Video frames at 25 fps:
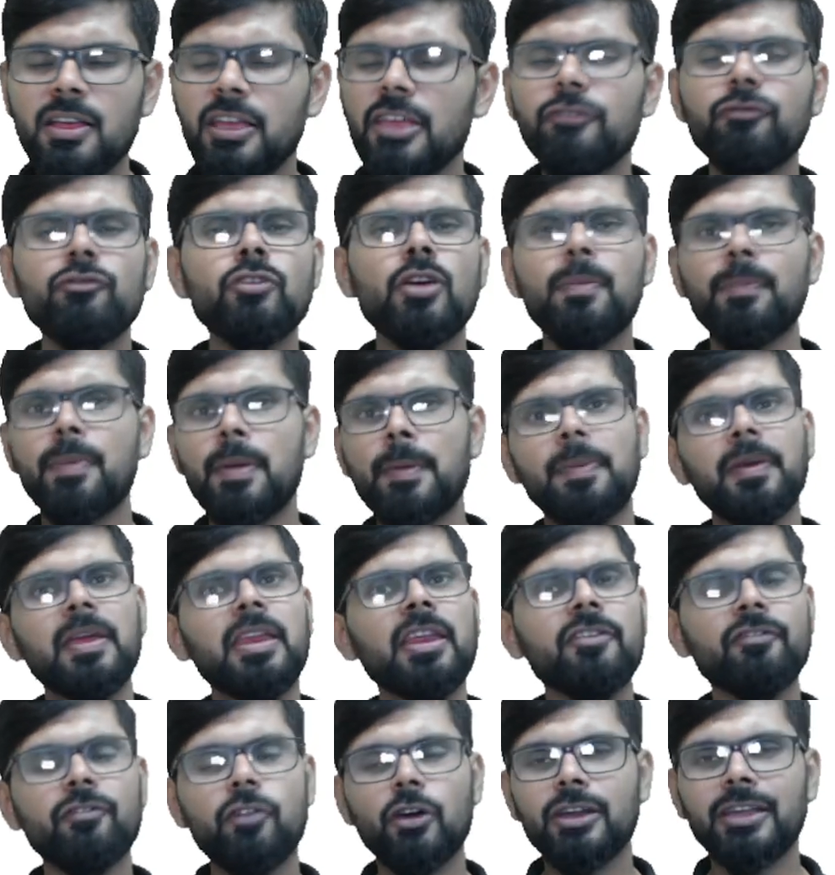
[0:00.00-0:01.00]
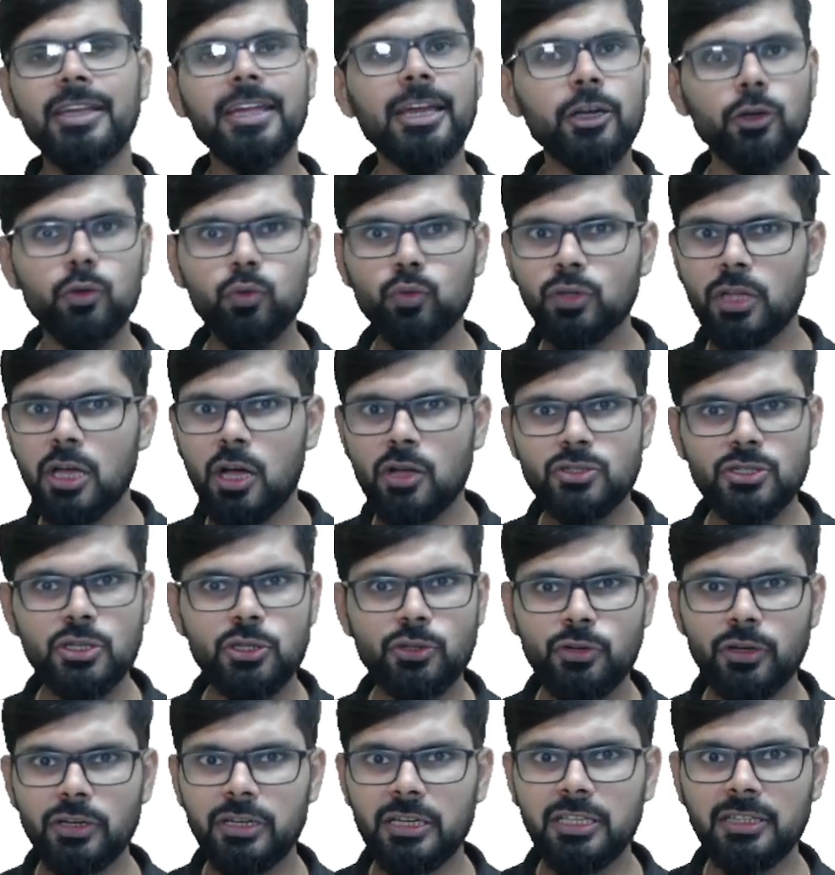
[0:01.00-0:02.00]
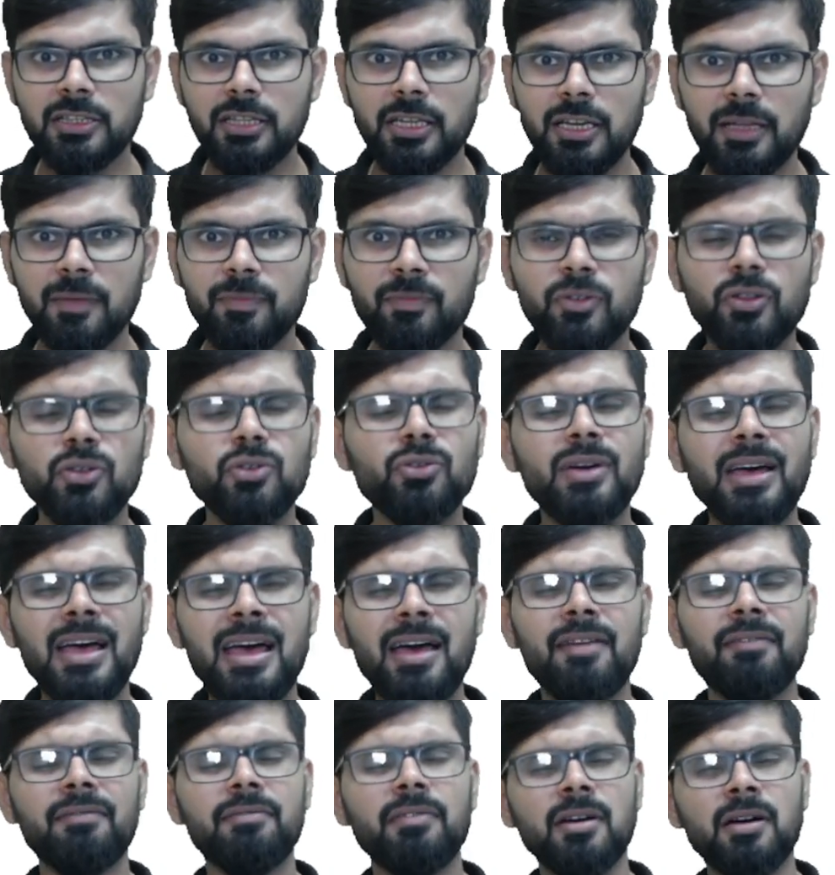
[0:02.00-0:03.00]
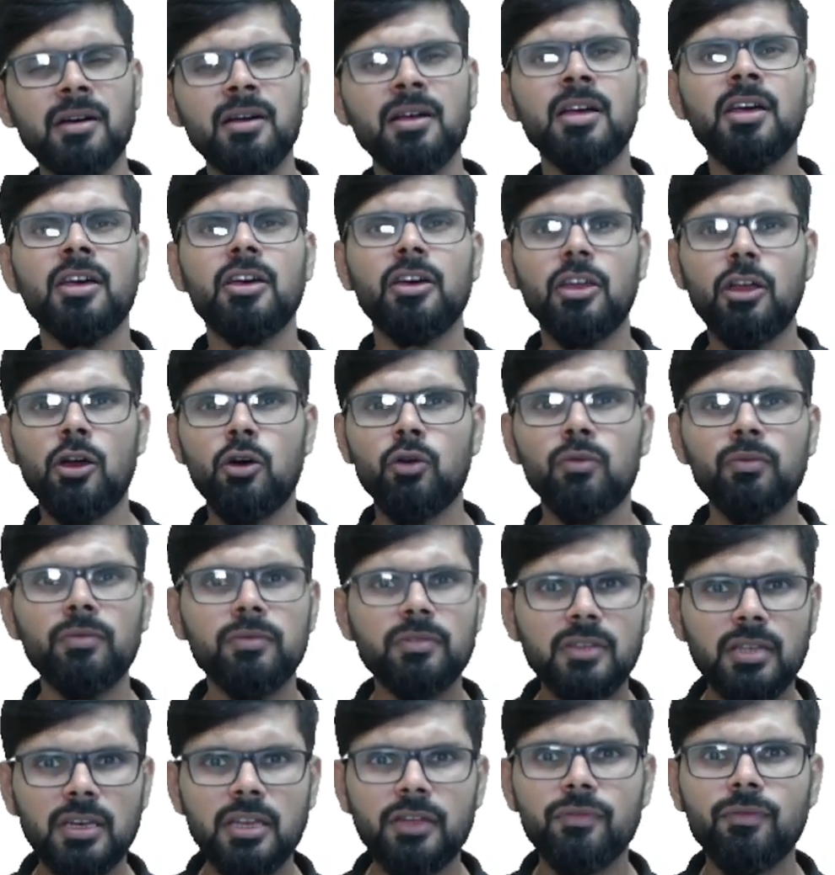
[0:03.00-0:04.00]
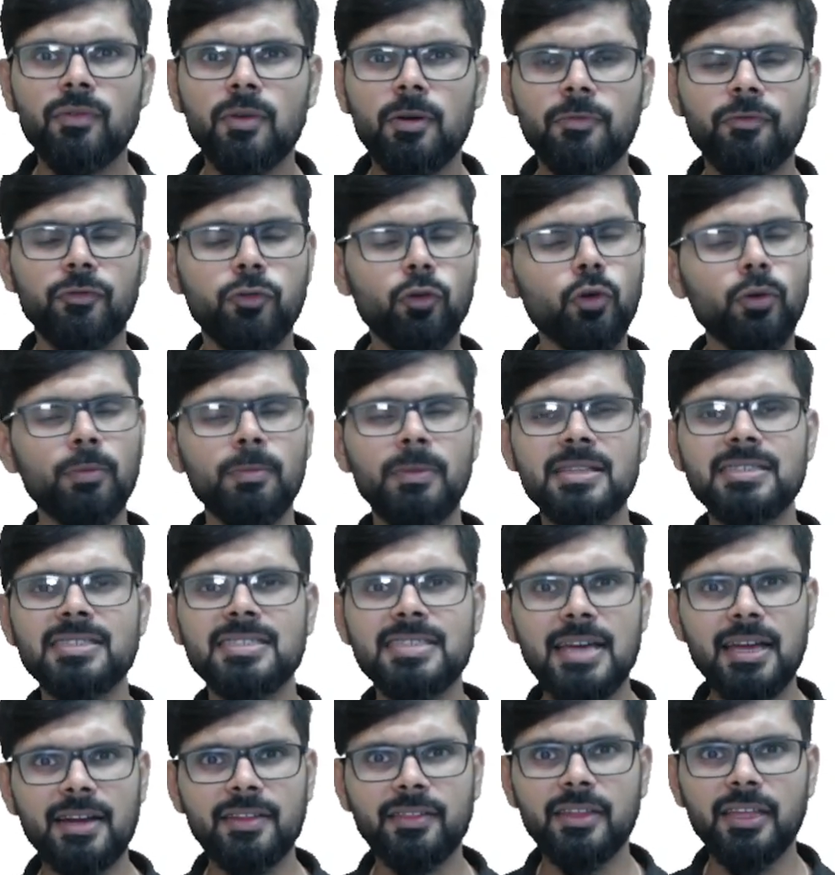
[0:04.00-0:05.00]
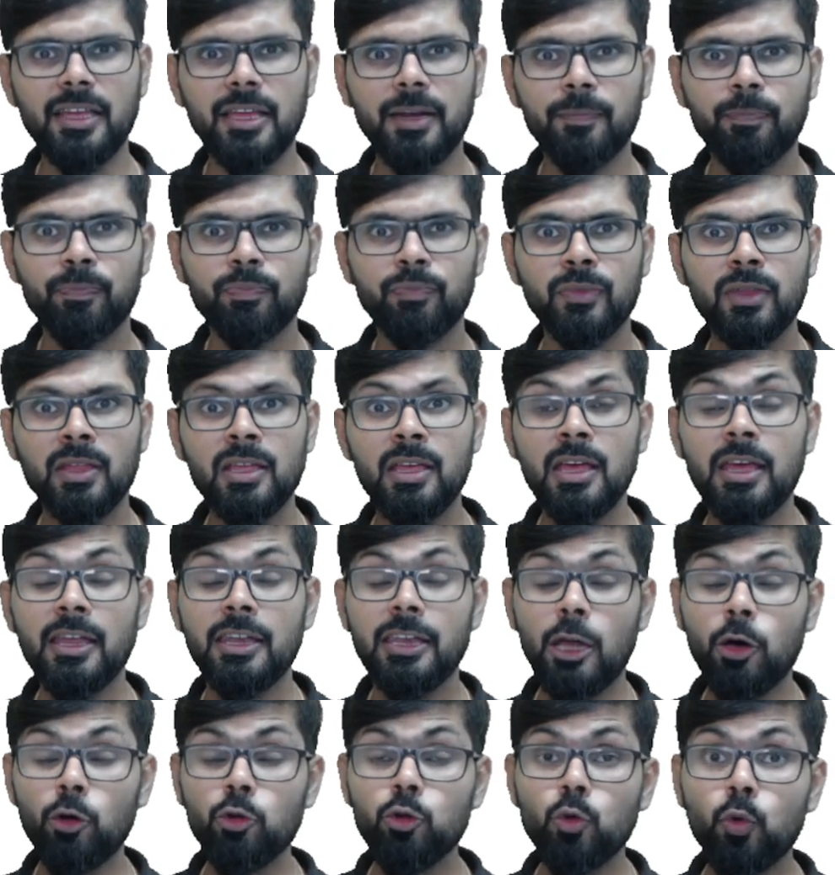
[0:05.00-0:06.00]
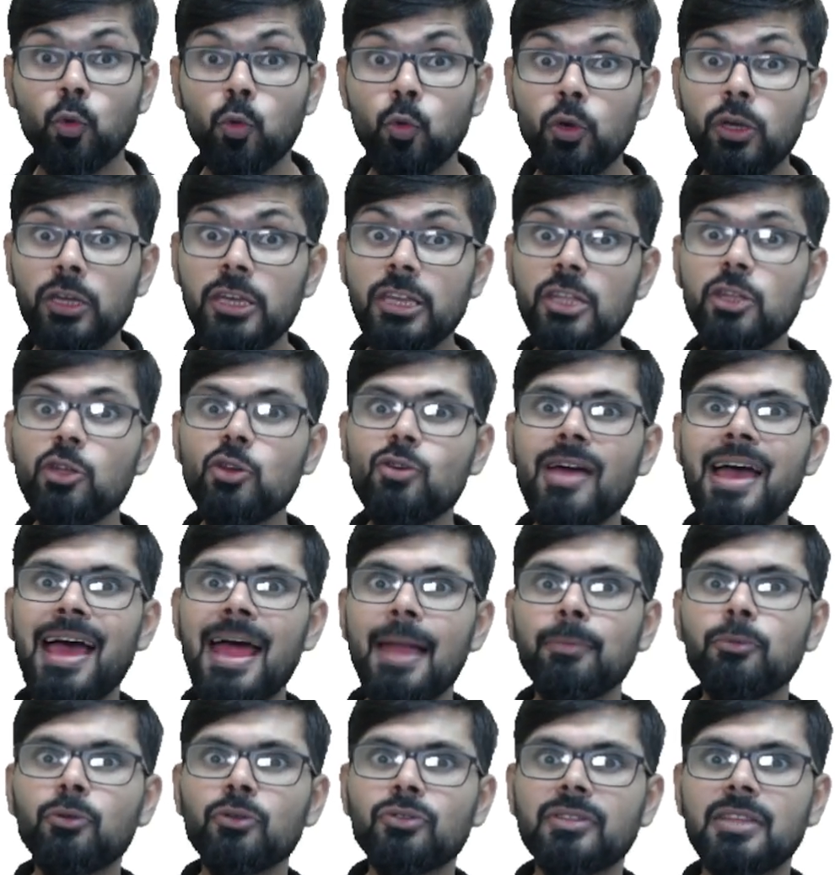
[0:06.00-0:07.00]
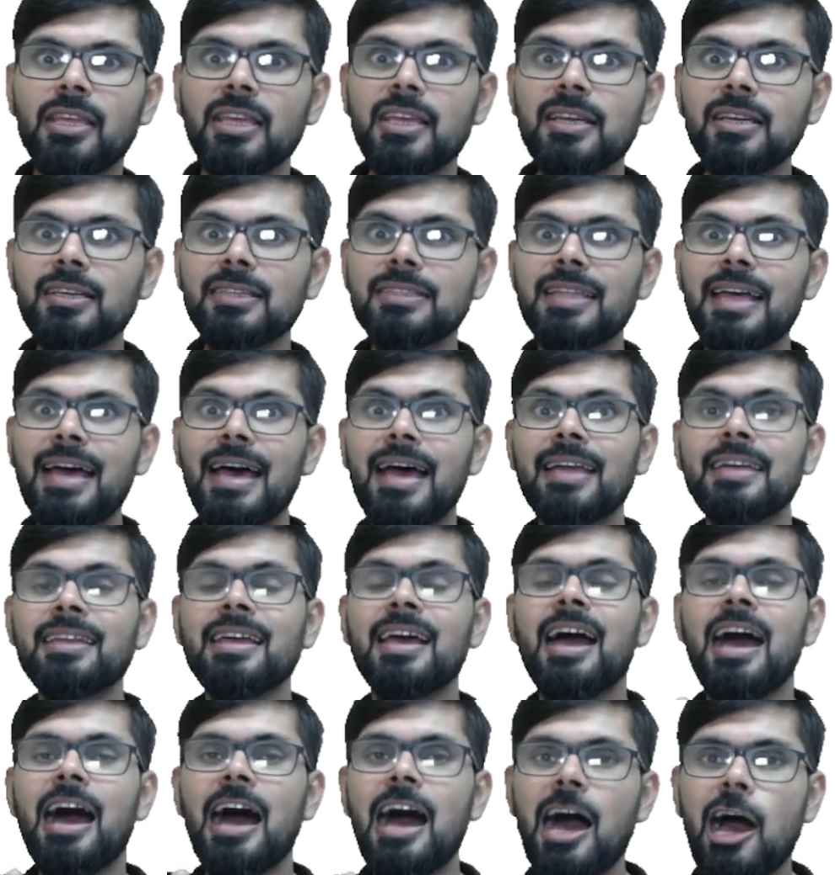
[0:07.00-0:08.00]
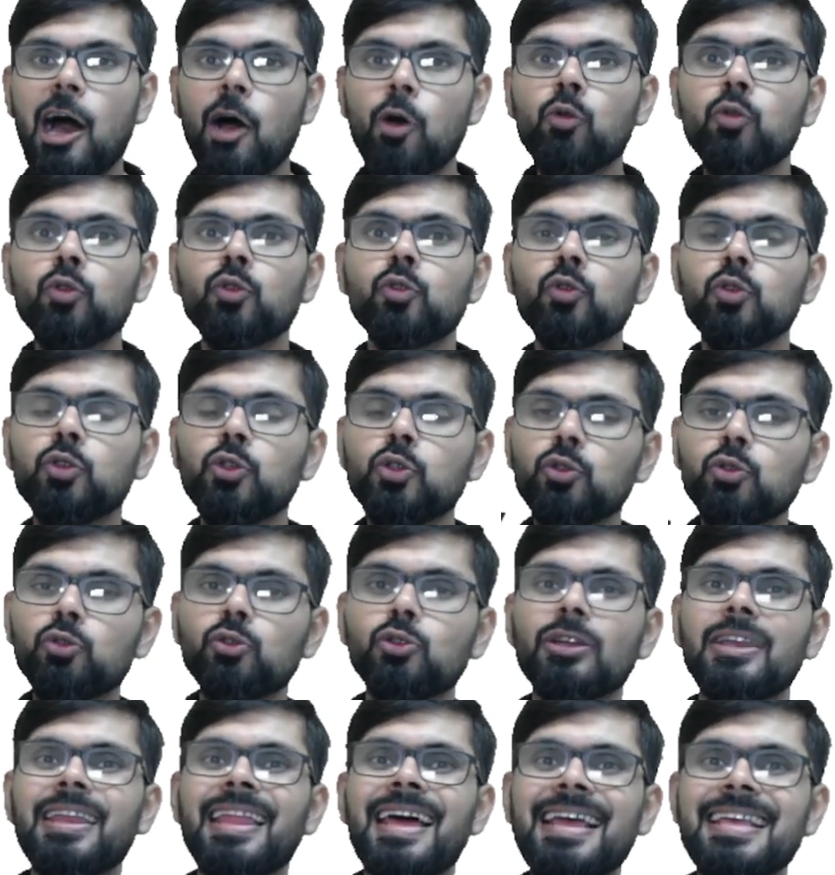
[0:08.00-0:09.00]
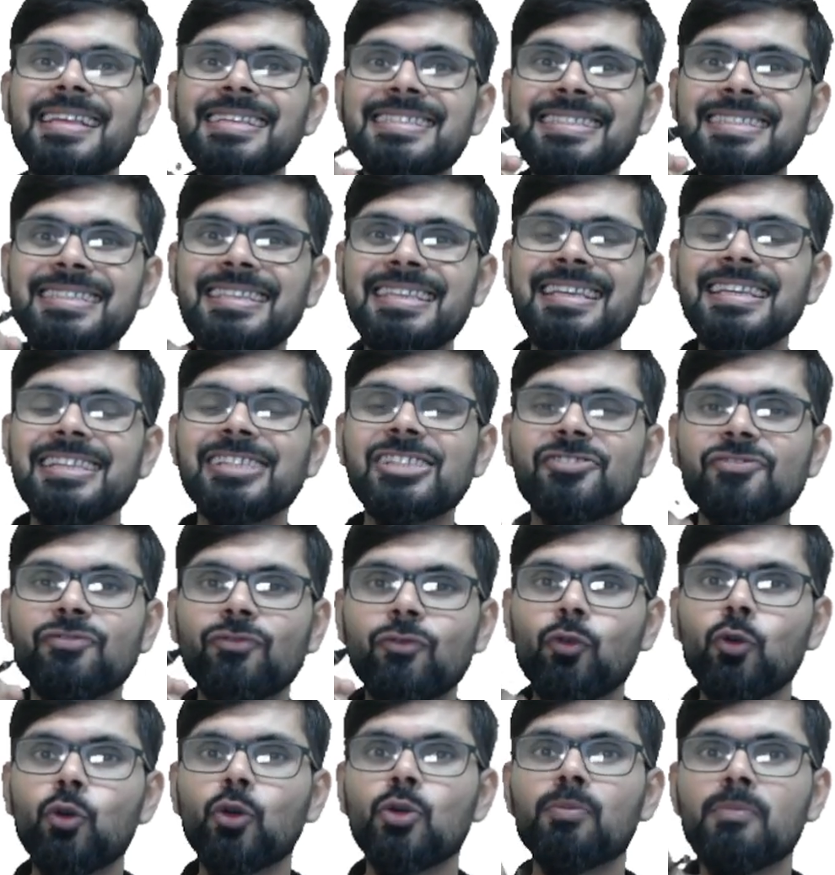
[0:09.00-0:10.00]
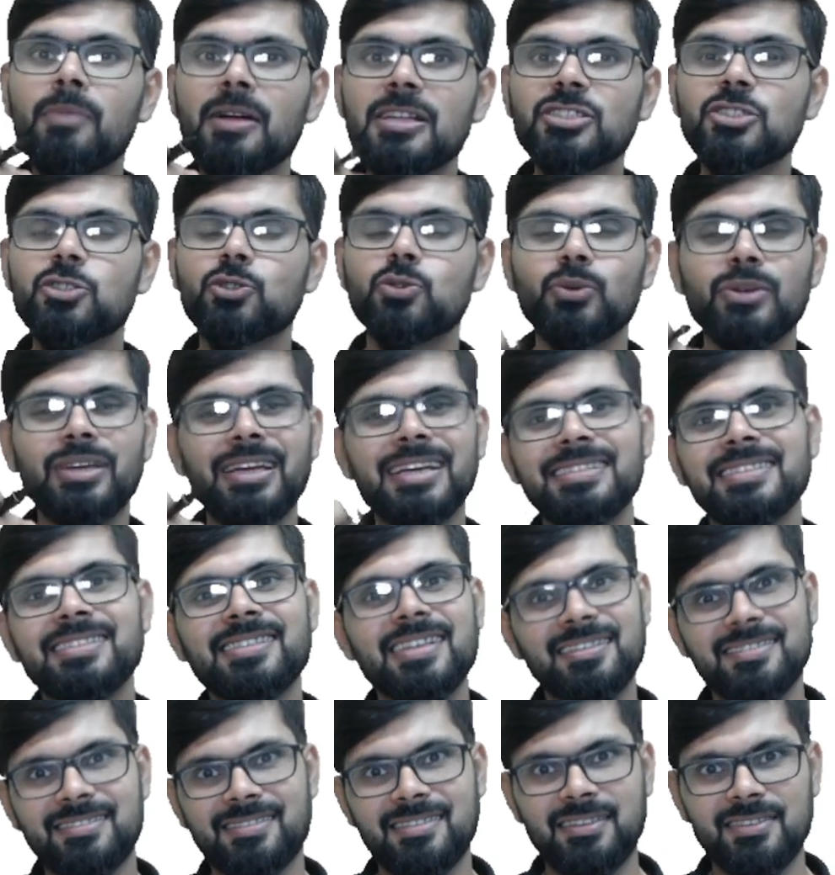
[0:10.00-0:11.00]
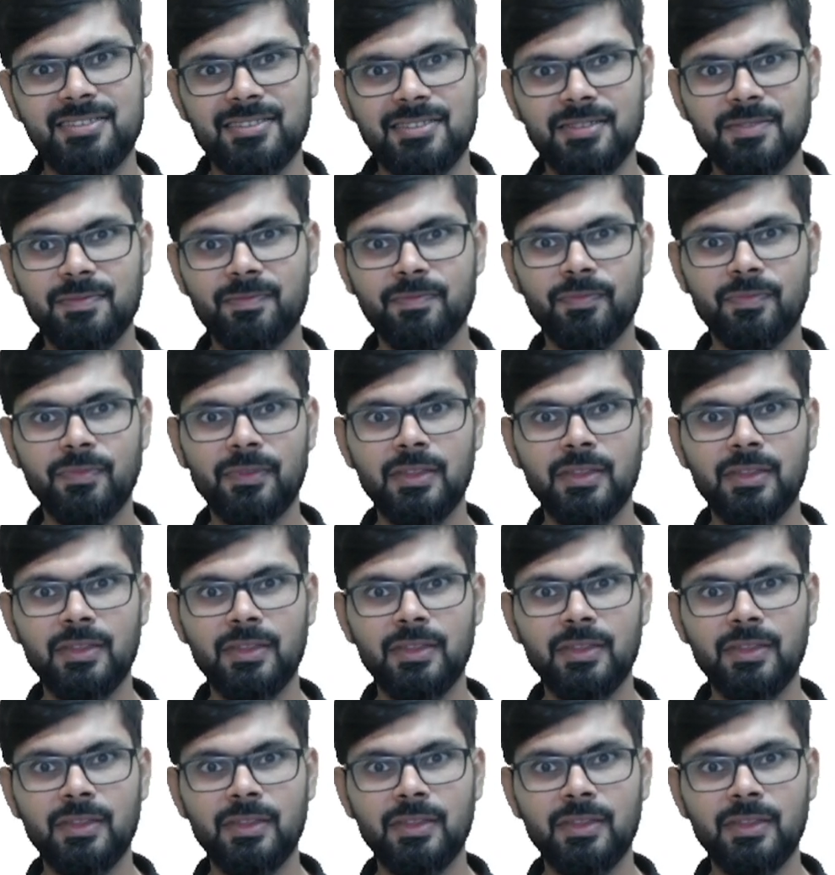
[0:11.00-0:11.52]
If you are preparing for GATE 2023, you have around 3-4 months are there. Now only you have to think that how to utilize these 4 months to get success.